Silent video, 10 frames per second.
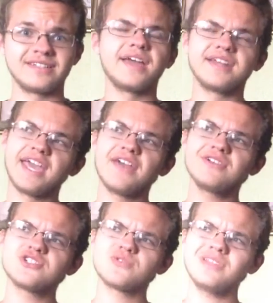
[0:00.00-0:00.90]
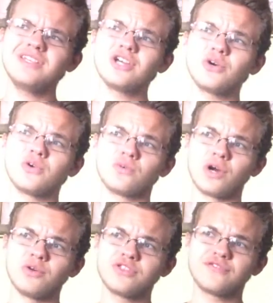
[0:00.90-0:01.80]
And again, there's really no
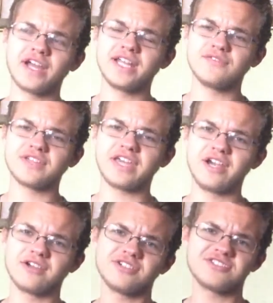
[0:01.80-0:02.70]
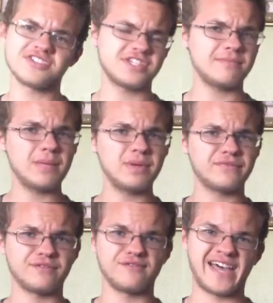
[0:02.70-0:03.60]
growth for any of the characters, except maybe
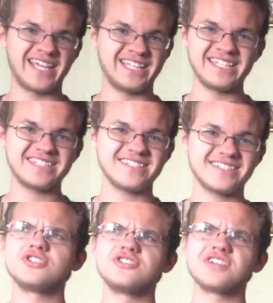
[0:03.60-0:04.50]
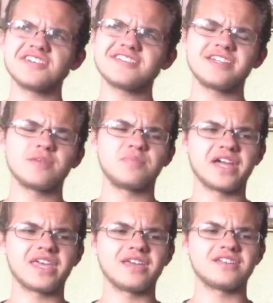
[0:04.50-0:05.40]
for Violet. She does end up
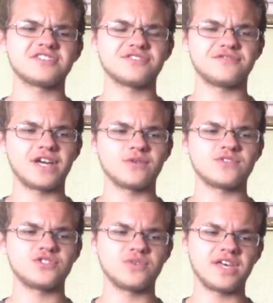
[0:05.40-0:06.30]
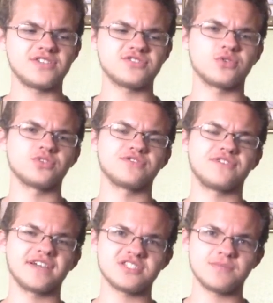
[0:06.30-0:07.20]
breaking into Stefano's suitcase in order to
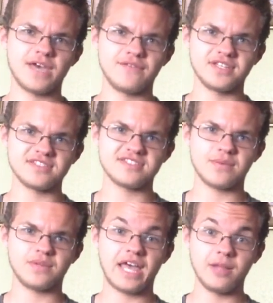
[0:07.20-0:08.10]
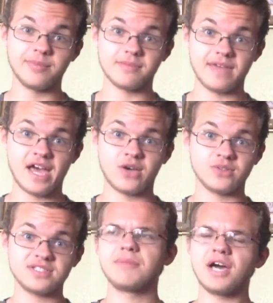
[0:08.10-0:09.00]
find some evidence that will help them
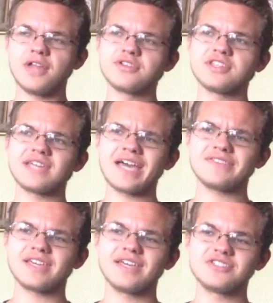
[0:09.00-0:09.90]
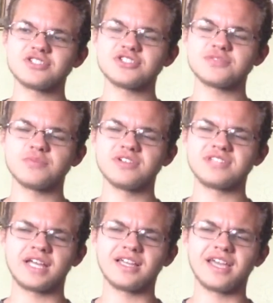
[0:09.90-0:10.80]
out. But other than that, the kids are just more
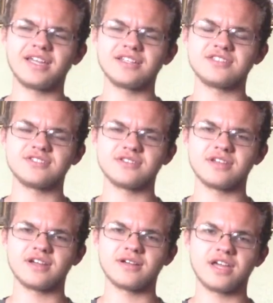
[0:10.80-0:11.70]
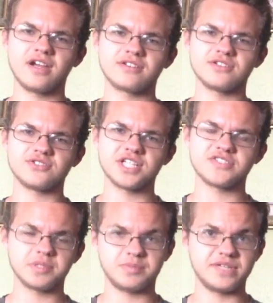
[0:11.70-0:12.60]
delegated to their character traits
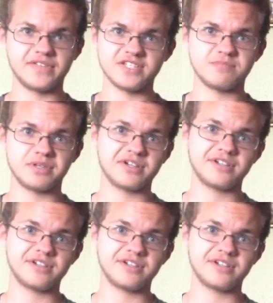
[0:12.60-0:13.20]
from the previous book.